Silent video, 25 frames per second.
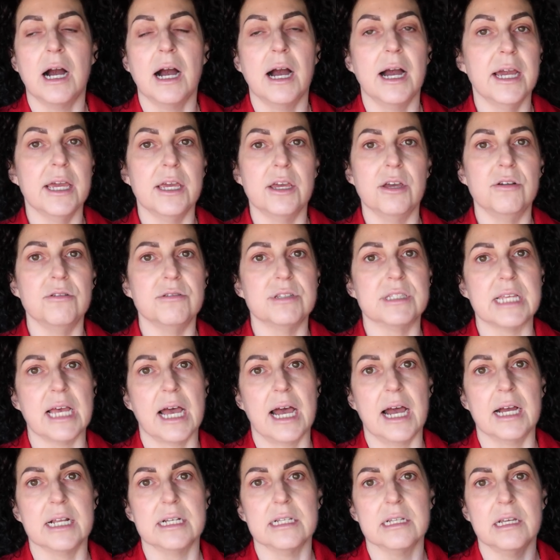I use
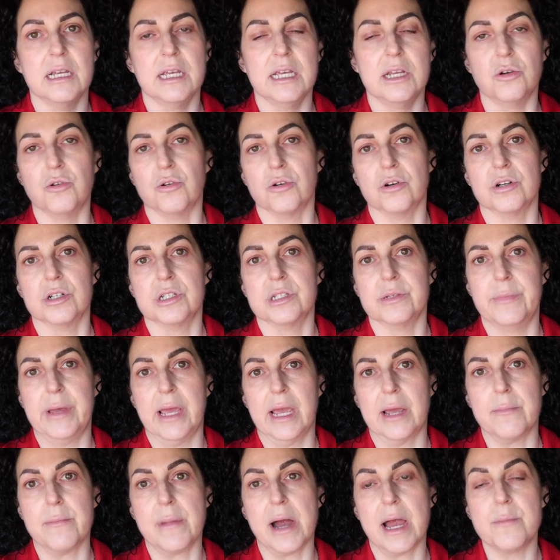that in order to
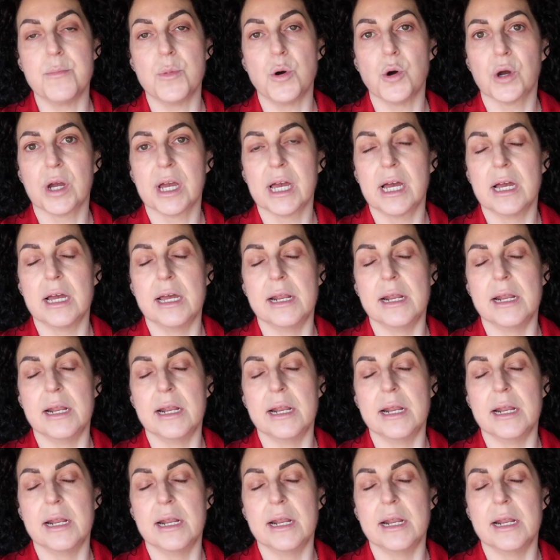make my mocha